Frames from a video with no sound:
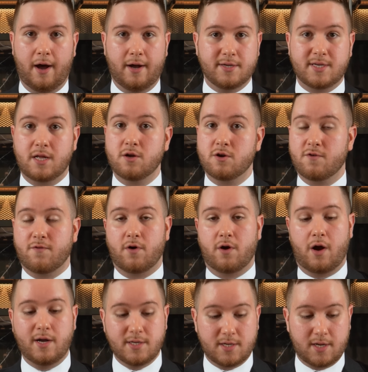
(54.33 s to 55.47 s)
sellers for
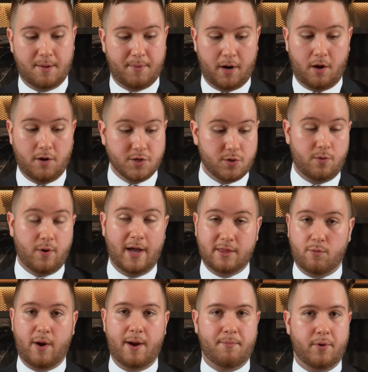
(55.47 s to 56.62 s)
us, but also at the
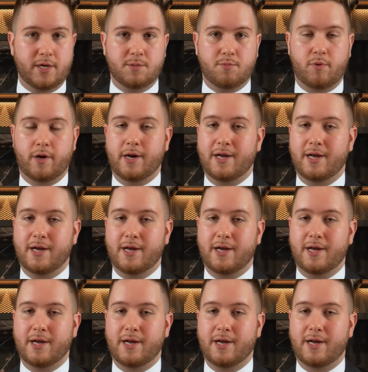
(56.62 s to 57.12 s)
right price point.